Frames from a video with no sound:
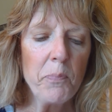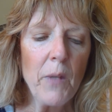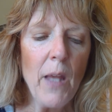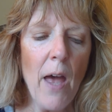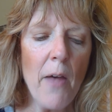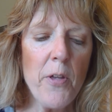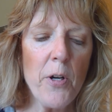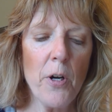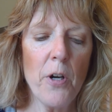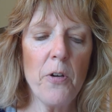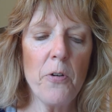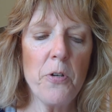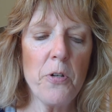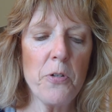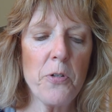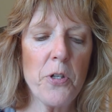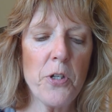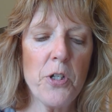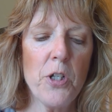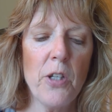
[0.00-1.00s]
Heather
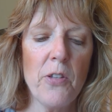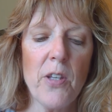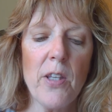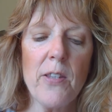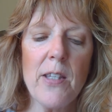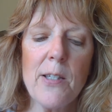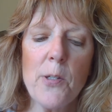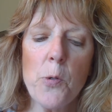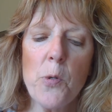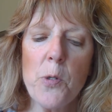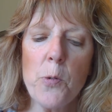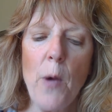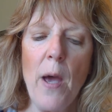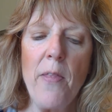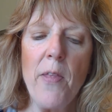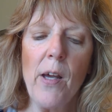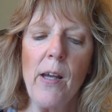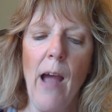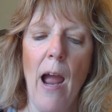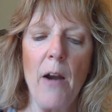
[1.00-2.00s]
understood that this was why
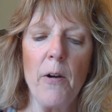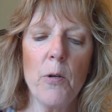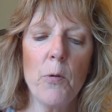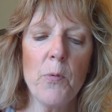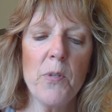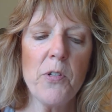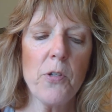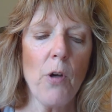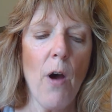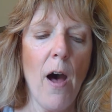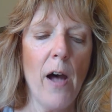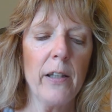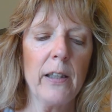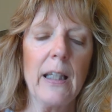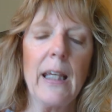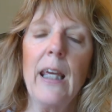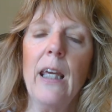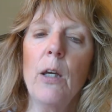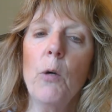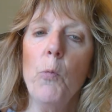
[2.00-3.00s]
the garden was
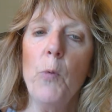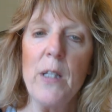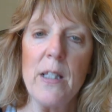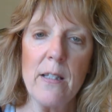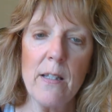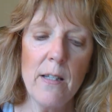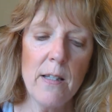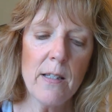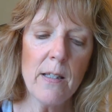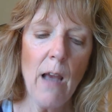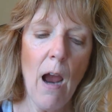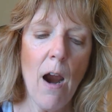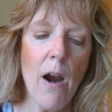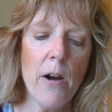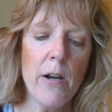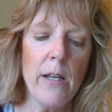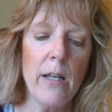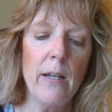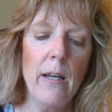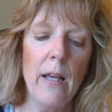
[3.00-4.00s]
called King Whitson's
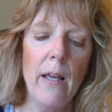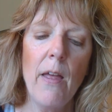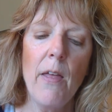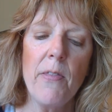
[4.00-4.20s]
Garden.